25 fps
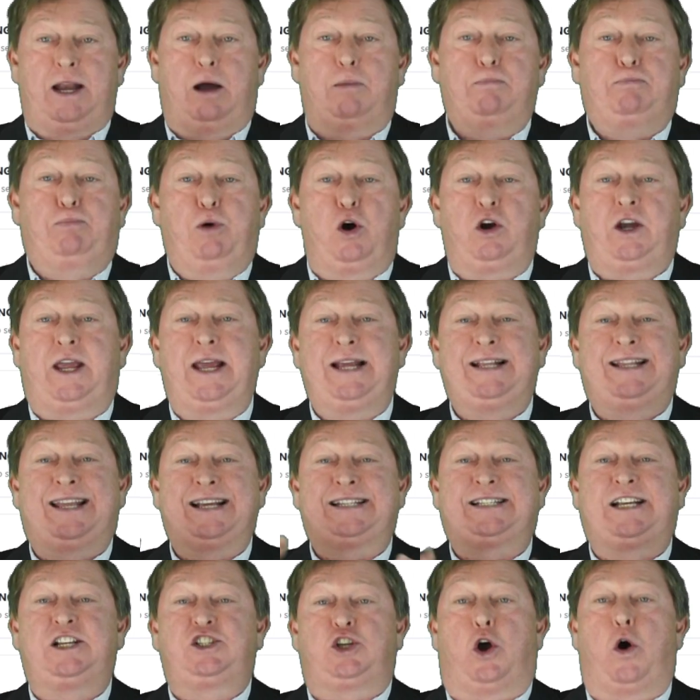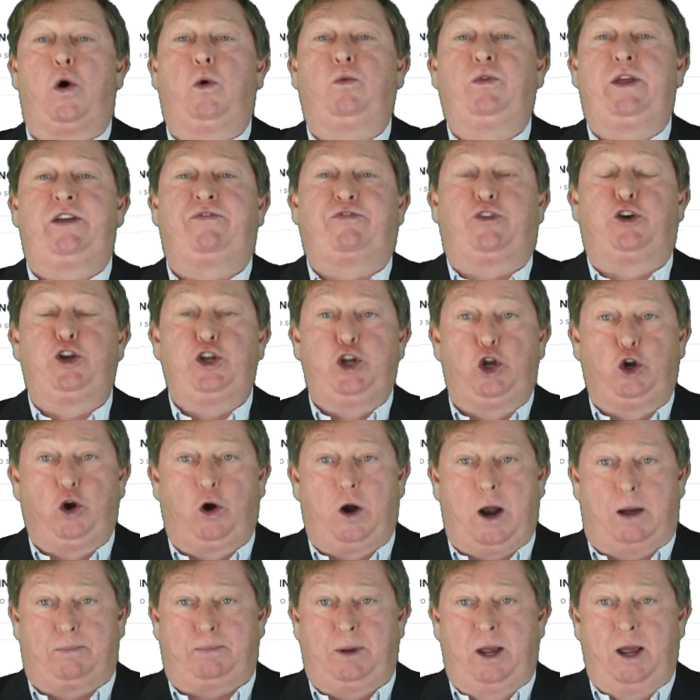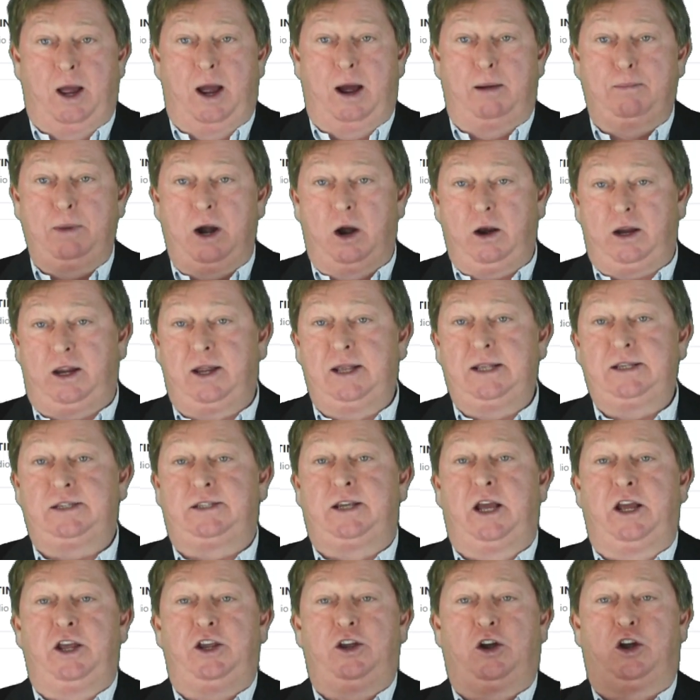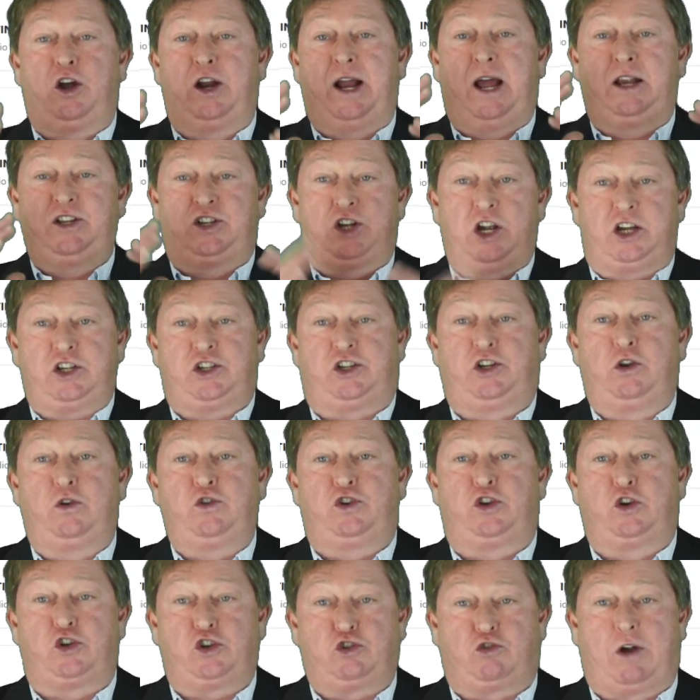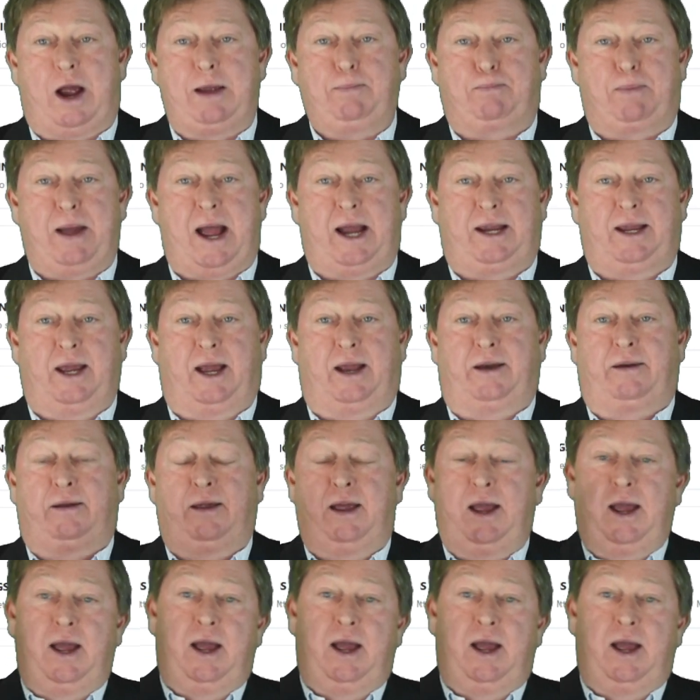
Now, booking, this is only for Europe. Americans, you're going to just use your Stripe backend.